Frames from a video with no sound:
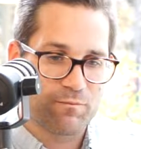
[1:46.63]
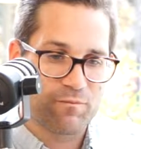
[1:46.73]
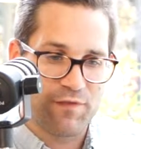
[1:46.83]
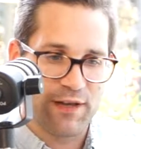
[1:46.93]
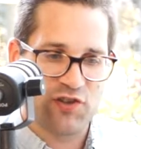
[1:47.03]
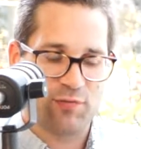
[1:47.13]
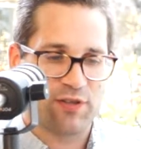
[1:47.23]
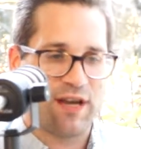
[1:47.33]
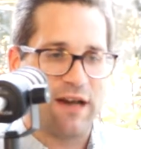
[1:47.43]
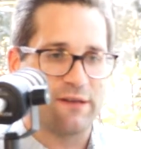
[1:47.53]
finished with
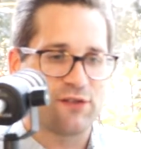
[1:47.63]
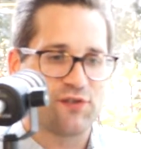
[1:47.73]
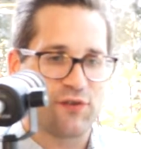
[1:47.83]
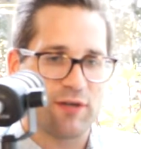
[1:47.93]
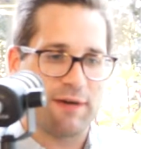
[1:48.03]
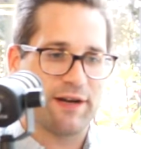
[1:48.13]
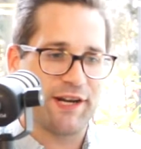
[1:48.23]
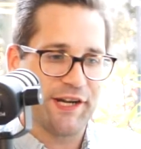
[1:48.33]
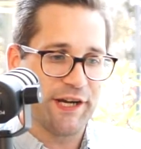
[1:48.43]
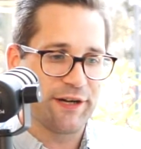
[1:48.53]
college for about a
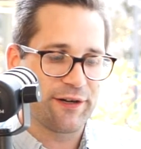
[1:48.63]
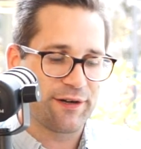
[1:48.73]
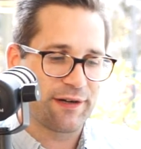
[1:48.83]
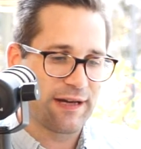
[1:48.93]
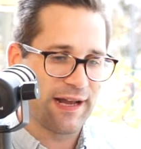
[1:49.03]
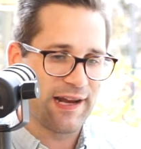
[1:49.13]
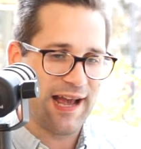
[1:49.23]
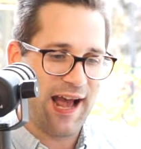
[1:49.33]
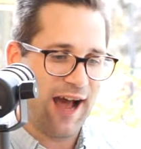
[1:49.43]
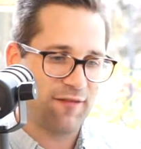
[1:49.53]
year and a
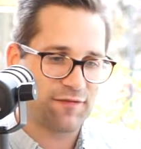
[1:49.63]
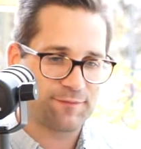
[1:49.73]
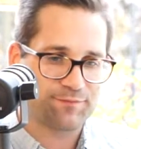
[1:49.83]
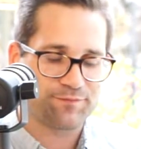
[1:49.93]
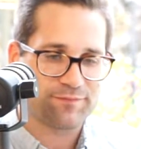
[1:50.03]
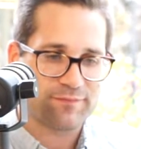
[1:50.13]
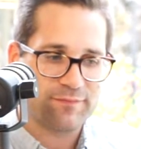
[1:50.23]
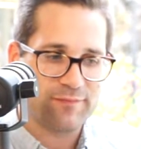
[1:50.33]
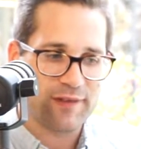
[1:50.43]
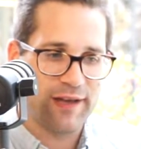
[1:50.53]
half
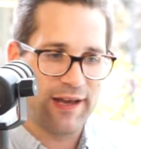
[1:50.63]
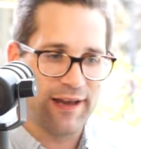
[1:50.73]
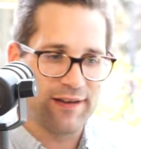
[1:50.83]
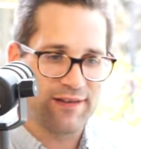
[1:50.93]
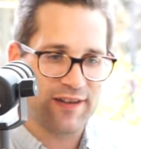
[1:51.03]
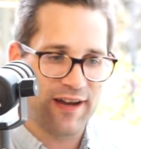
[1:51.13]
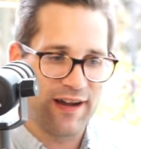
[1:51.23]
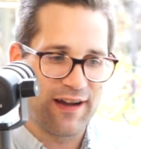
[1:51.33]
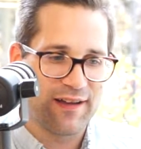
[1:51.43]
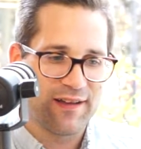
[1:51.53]
and
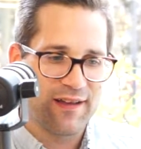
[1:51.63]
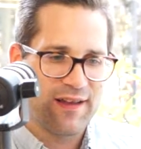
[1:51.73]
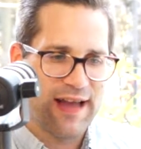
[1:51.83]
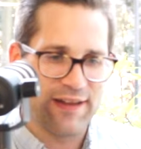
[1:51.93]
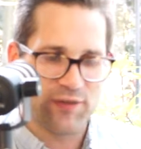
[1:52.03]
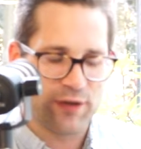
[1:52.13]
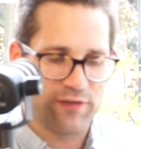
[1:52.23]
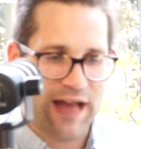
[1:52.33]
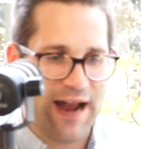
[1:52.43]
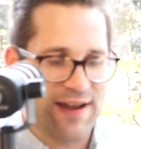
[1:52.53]
had sort of
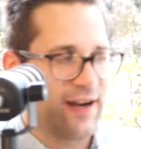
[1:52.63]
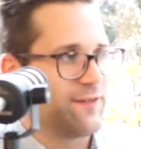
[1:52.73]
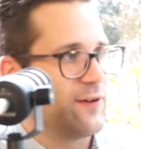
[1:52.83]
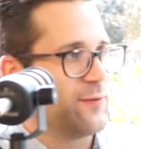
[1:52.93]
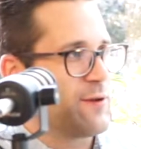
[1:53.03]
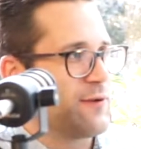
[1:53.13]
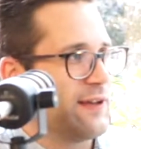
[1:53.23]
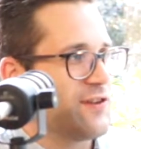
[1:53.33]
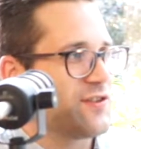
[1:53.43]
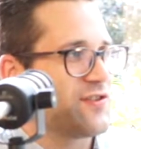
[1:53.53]
gotten out of a weird
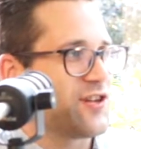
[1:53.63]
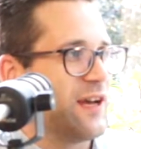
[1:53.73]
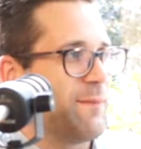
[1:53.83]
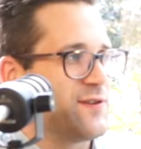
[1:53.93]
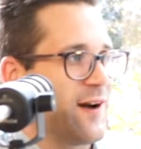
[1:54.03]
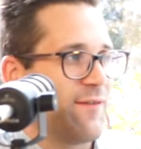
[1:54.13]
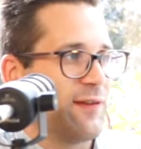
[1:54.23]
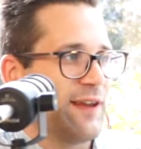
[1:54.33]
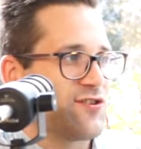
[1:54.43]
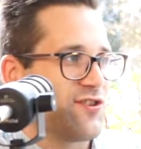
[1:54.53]
relationship, a tough
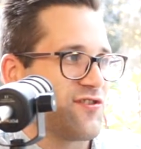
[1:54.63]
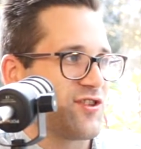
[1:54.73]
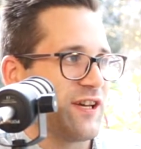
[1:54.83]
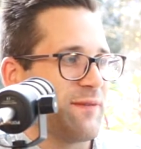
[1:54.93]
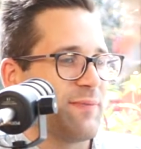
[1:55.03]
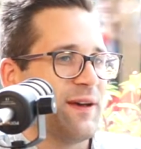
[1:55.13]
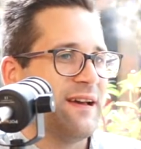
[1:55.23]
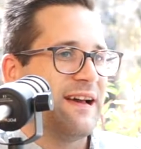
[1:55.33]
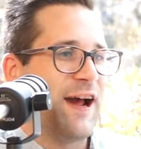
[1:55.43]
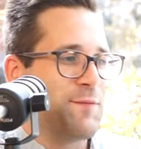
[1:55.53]
relationship,
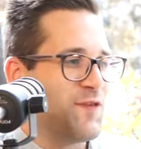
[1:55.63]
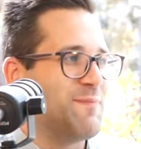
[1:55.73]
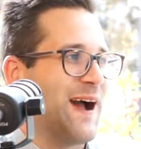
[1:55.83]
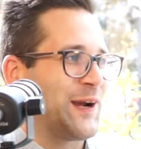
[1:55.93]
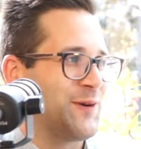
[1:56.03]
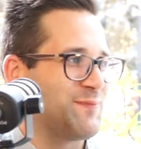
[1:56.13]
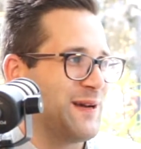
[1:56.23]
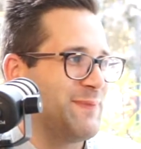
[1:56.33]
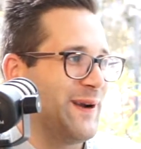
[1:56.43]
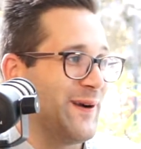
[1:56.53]
had moved back with my
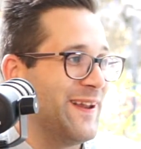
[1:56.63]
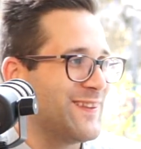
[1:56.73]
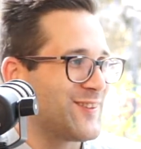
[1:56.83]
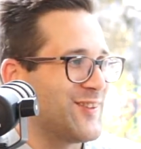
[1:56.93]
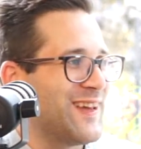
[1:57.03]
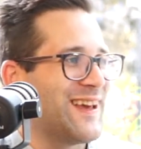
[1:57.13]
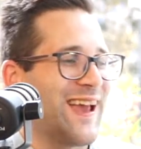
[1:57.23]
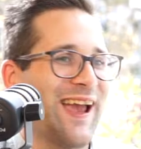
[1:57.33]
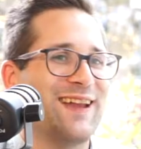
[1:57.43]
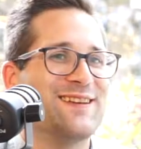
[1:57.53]
parents.
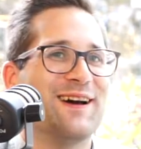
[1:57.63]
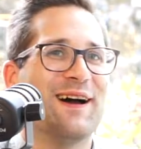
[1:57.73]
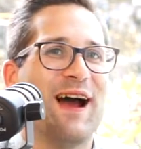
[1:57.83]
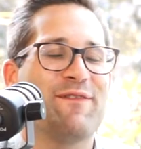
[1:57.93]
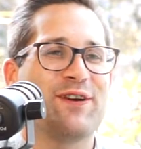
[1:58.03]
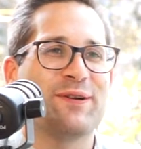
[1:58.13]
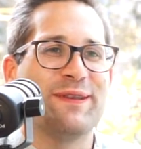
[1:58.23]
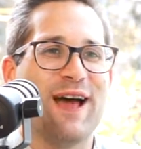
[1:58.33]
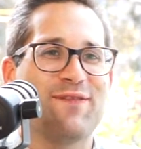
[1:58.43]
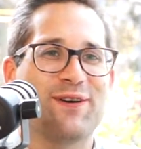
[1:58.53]
And after doing
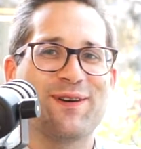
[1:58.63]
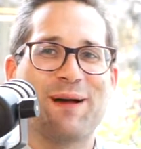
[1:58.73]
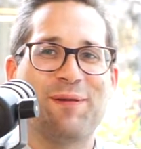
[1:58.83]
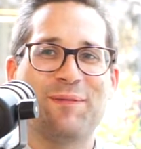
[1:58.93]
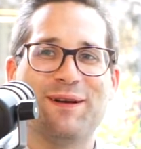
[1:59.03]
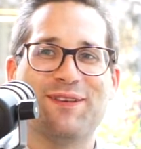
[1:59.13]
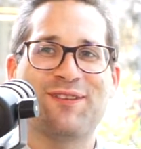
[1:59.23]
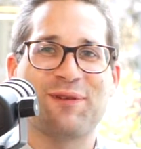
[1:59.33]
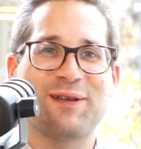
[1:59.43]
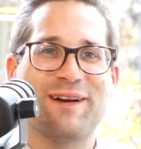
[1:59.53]
that for a couple of months,
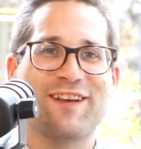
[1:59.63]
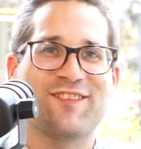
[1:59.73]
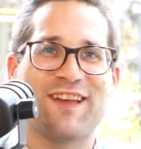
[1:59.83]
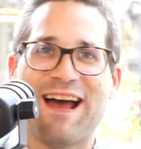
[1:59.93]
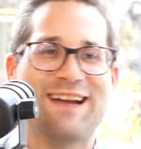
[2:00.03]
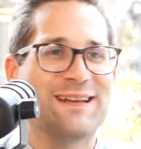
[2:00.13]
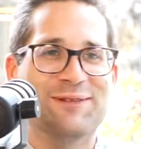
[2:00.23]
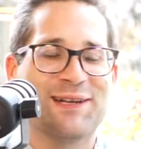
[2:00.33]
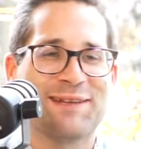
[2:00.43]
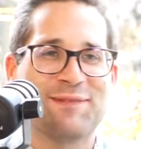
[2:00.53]
realized I didn't
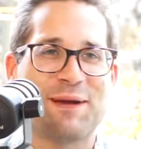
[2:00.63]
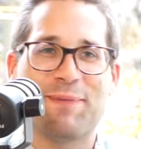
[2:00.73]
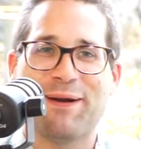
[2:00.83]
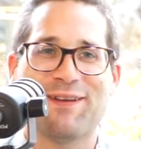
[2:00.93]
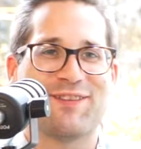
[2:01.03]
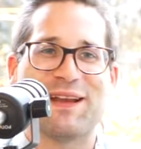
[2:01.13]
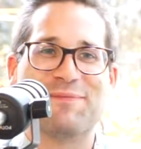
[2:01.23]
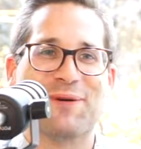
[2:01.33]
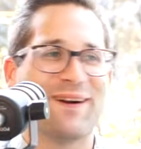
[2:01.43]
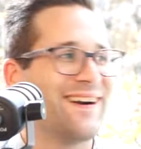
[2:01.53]
want to live with my parents
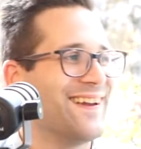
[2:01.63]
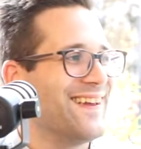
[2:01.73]
anymore.